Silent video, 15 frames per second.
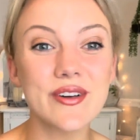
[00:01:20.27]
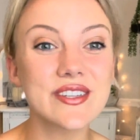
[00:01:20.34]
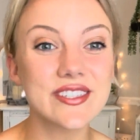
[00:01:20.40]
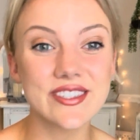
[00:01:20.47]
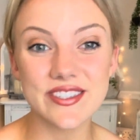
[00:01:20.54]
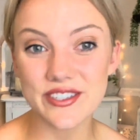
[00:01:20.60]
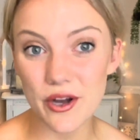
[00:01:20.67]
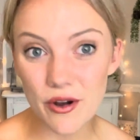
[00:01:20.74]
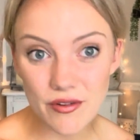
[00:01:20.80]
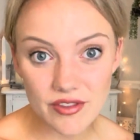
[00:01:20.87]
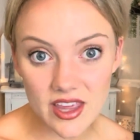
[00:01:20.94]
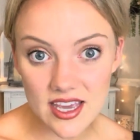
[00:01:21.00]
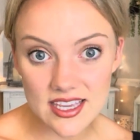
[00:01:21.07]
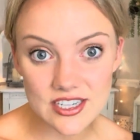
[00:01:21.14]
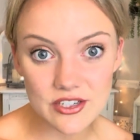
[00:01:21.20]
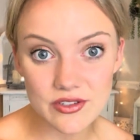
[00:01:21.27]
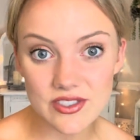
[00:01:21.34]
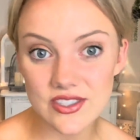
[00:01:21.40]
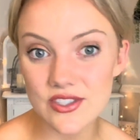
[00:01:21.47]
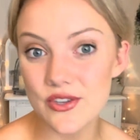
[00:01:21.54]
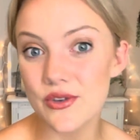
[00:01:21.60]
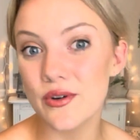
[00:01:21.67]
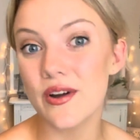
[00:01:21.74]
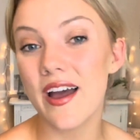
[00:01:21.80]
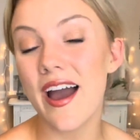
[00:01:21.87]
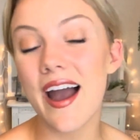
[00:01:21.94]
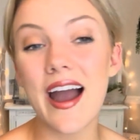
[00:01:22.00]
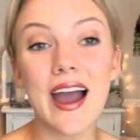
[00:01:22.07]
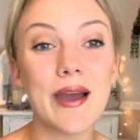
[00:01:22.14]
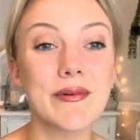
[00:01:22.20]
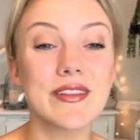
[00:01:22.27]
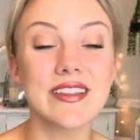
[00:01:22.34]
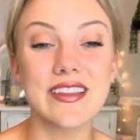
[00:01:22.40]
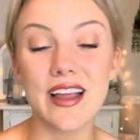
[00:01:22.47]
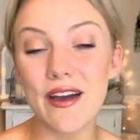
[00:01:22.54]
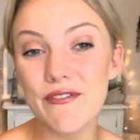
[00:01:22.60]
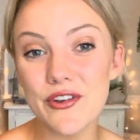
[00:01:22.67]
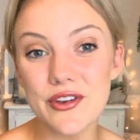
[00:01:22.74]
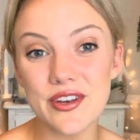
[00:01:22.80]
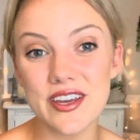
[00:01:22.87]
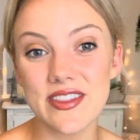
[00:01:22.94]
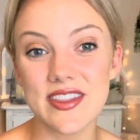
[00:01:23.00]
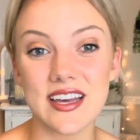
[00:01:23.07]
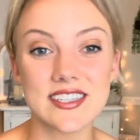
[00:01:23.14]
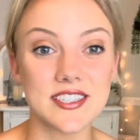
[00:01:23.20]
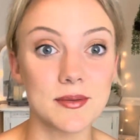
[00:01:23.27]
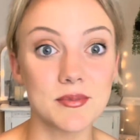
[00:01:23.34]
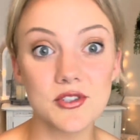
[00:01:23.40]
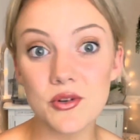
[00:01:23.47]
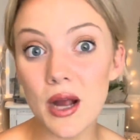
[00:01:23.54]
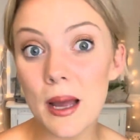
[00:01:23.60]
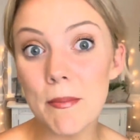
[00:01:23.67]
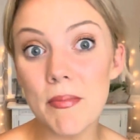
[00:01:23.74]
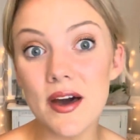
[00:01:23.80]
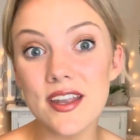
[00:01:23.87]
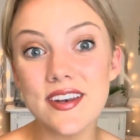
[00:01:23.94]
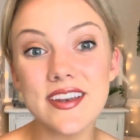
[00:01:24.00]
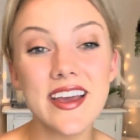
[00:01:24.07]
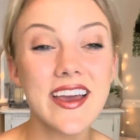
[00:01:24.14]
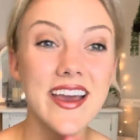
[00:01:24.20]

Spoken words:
So if that interests you, I would love for you to hit that subscribe button